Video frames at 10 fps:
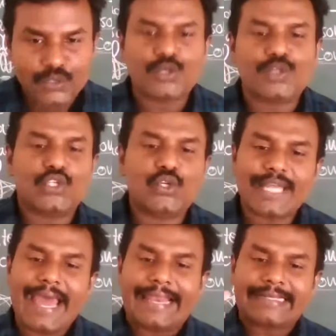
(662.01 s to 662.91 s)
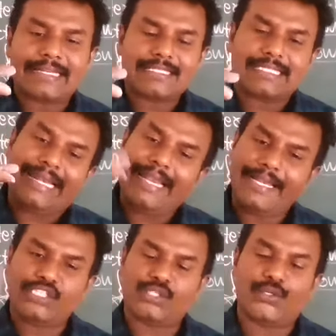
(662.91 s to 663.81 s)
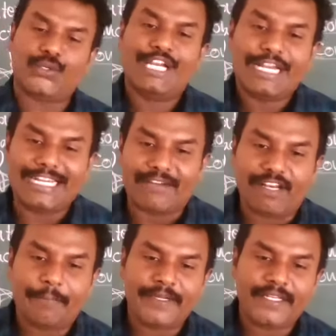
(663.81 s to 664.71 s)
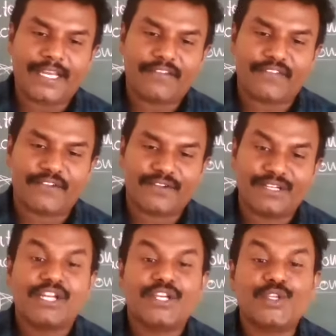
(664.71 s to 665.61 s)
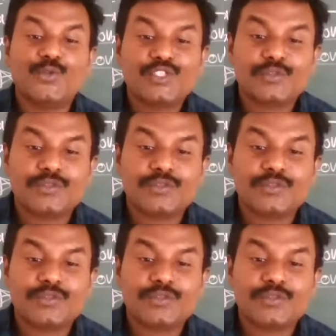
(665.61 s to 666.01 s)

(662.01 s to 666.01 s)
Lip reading: Those new characters leads to development of new